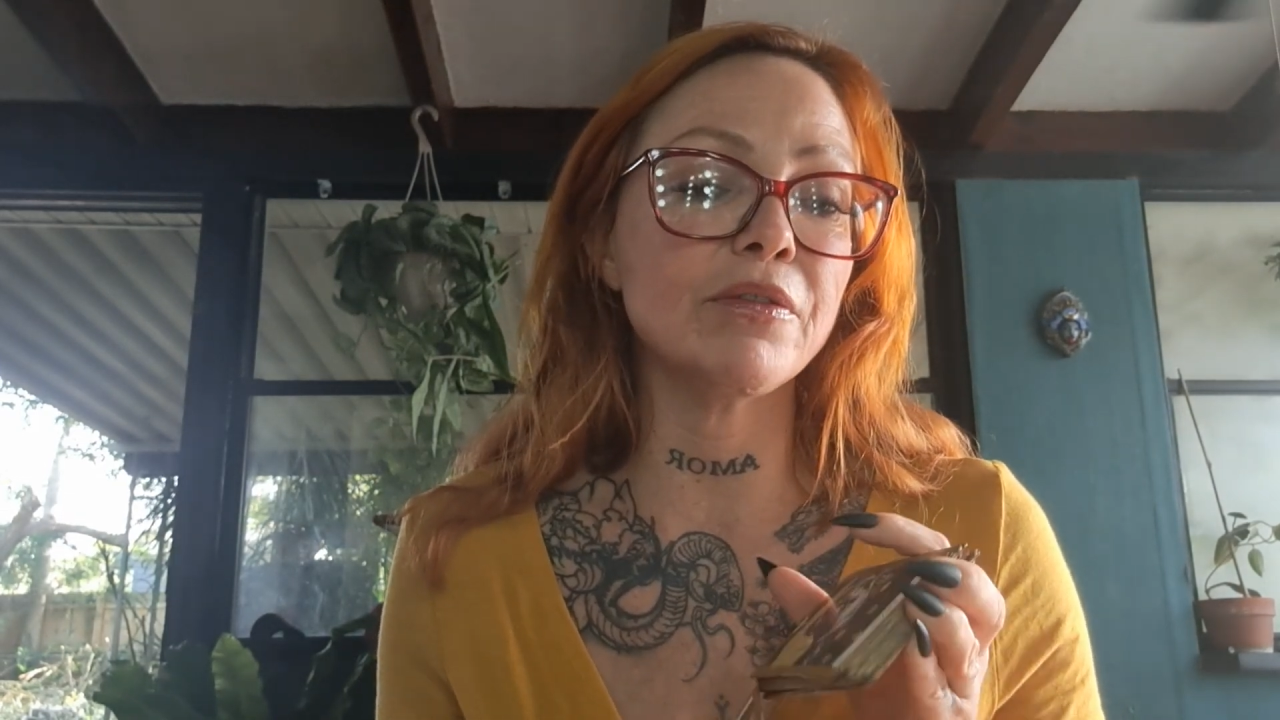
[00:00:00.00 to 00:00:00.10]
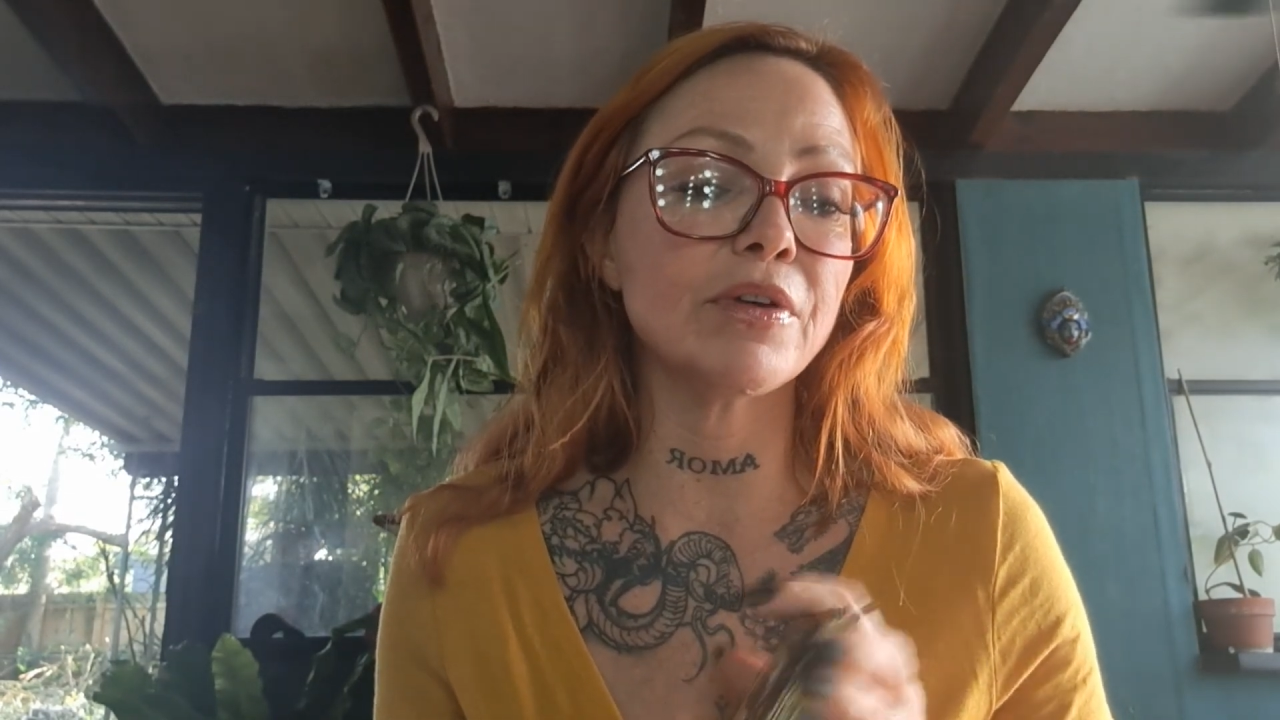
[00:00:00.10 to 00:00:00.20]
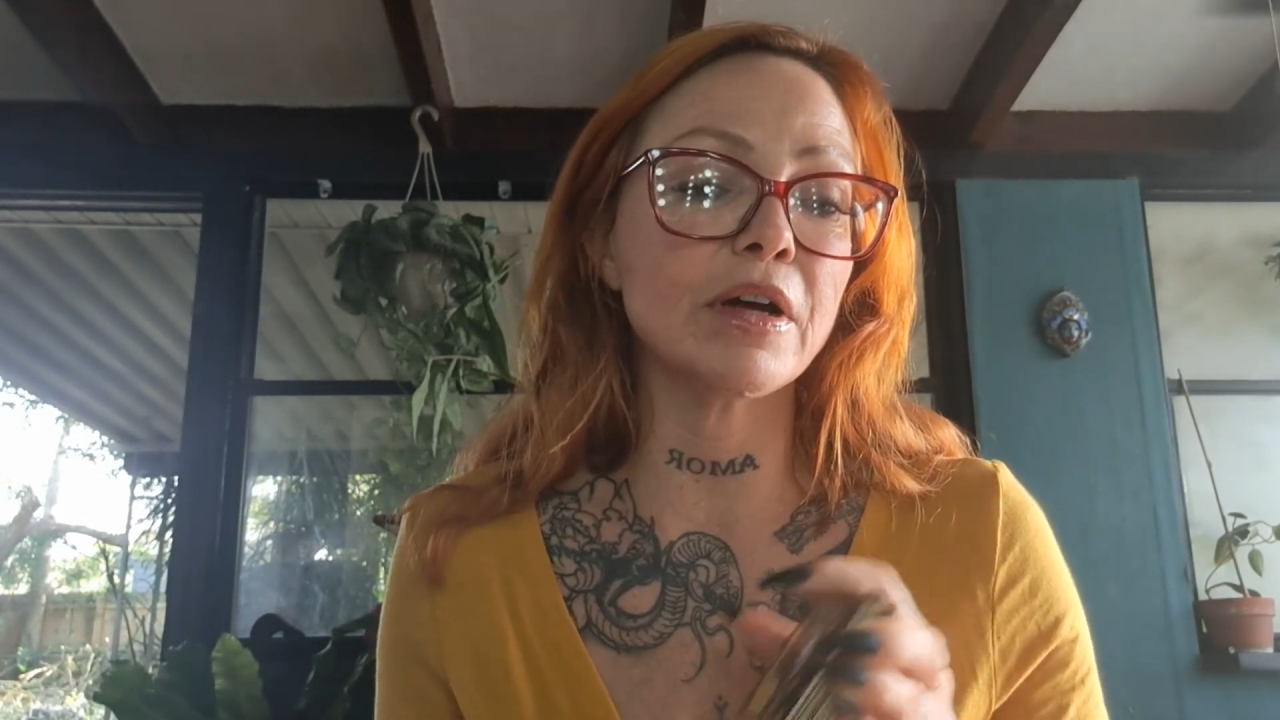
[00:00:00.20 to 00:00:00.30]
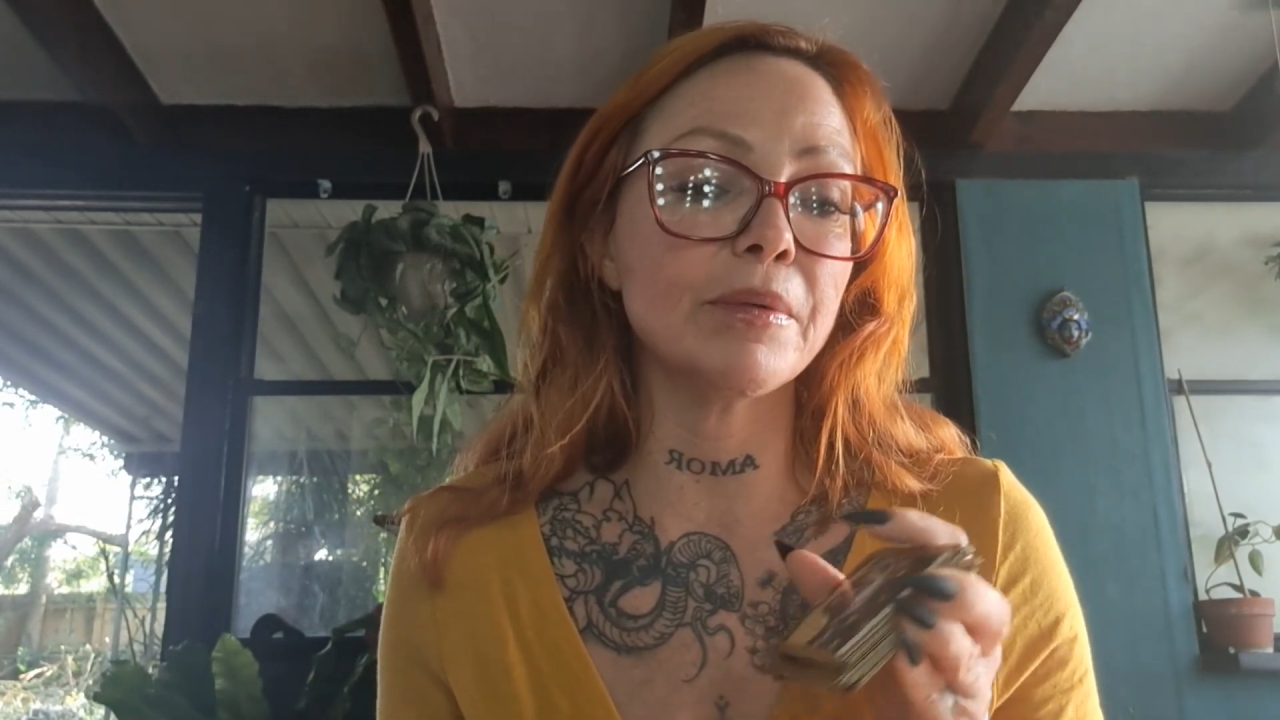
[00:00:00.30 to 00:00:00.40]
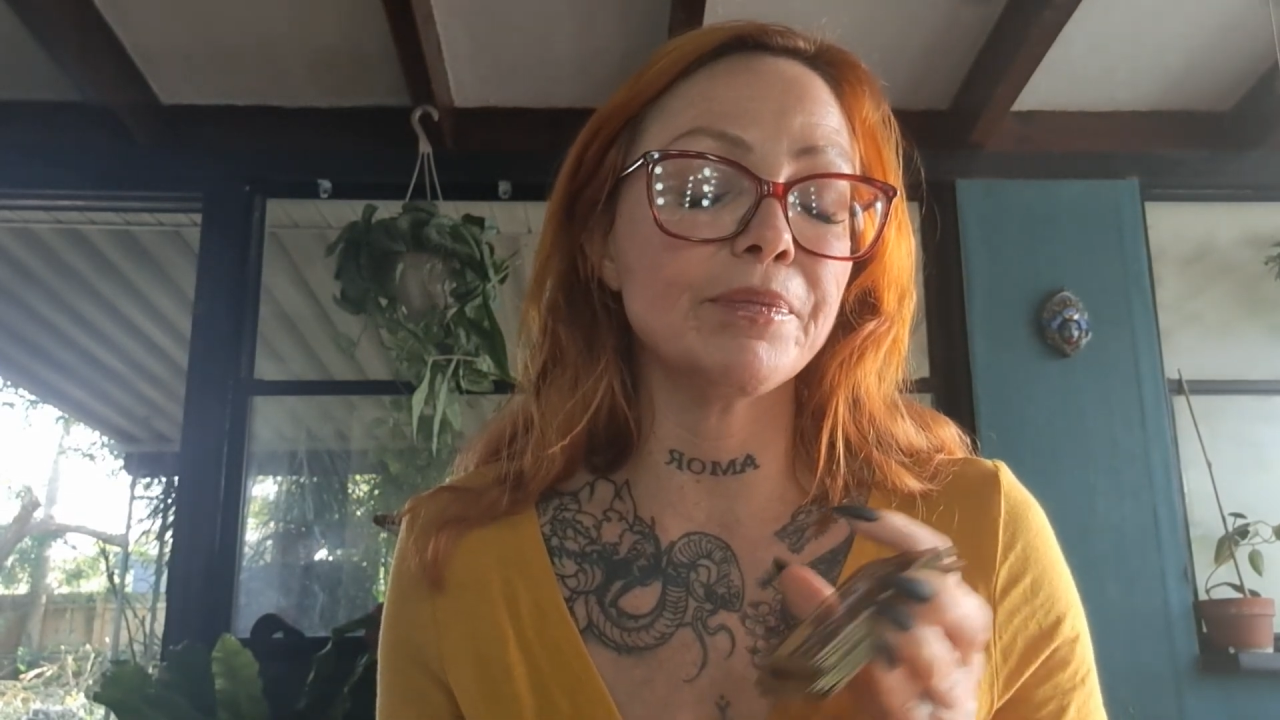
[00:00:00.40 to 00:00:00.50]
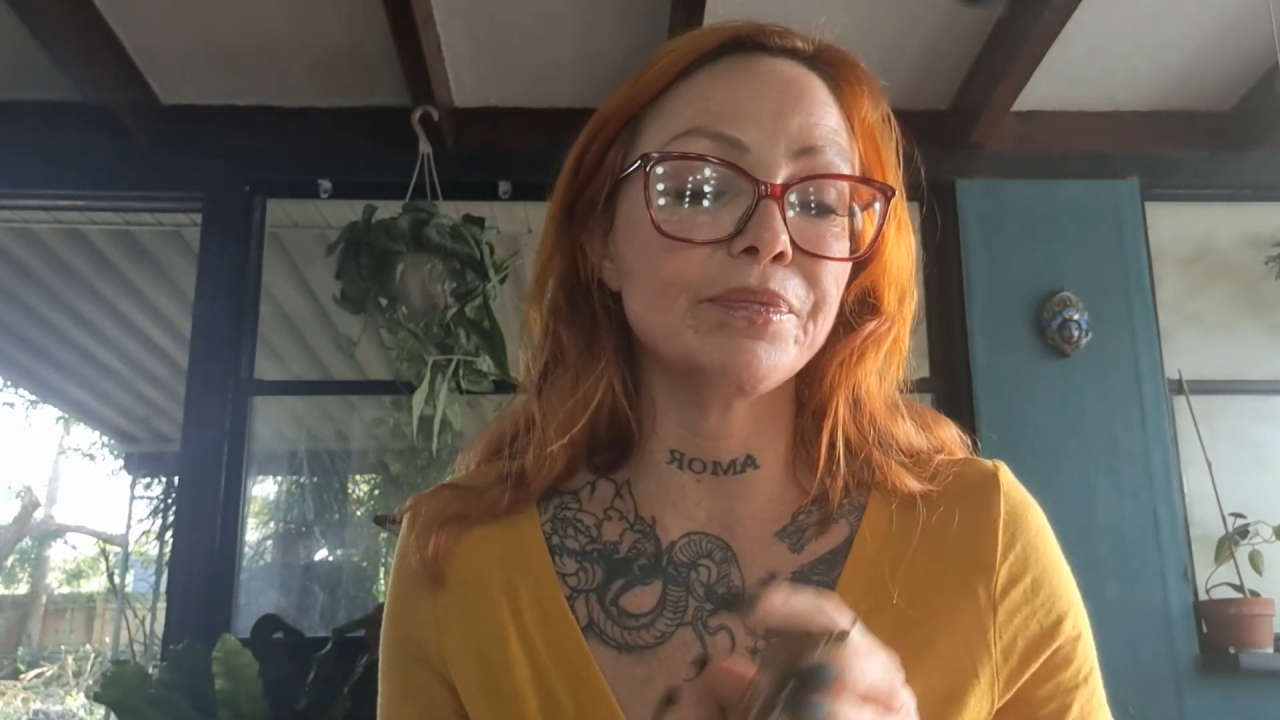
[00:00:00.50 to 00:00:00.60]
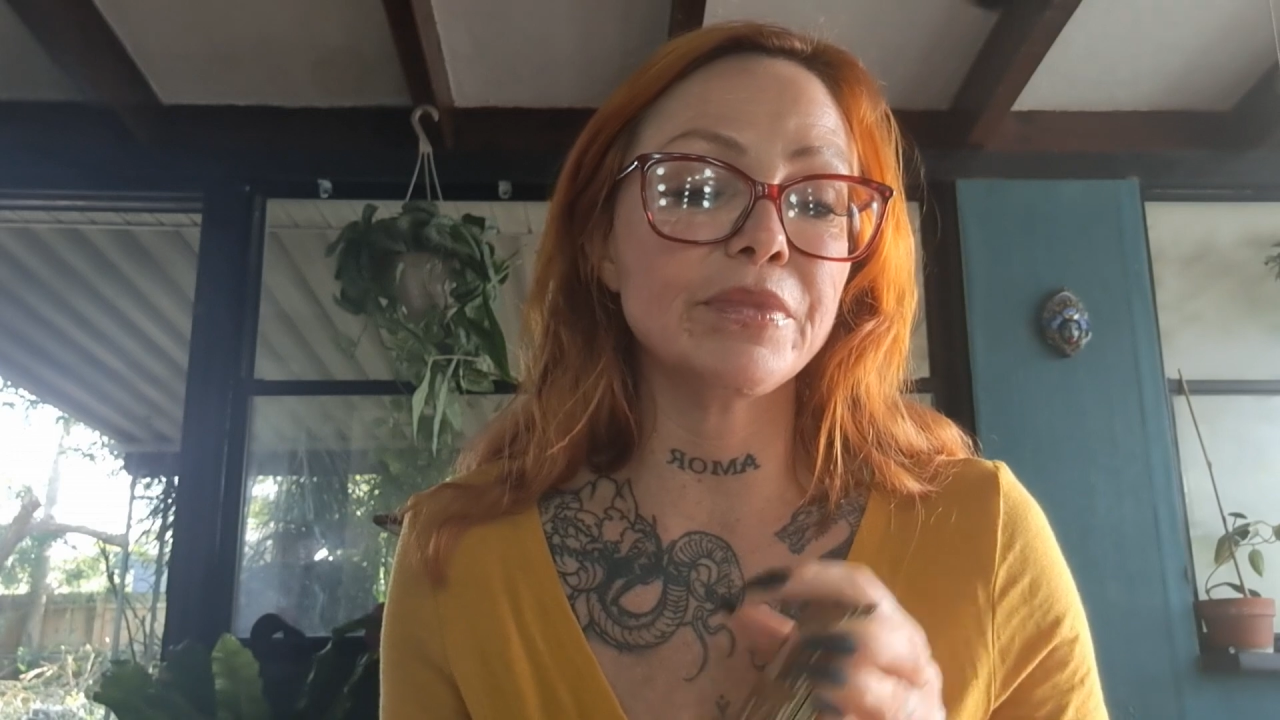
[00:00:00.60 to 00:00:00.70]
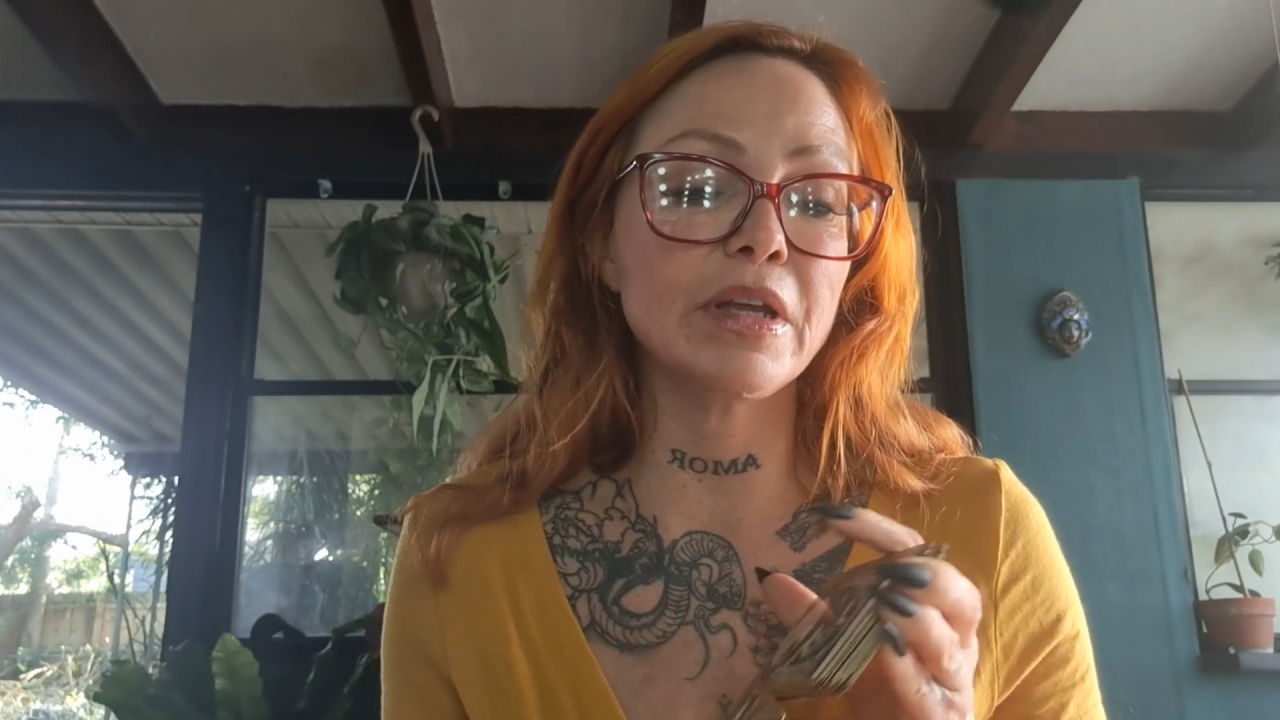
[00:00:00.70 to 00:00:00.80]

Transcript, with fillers: of, um,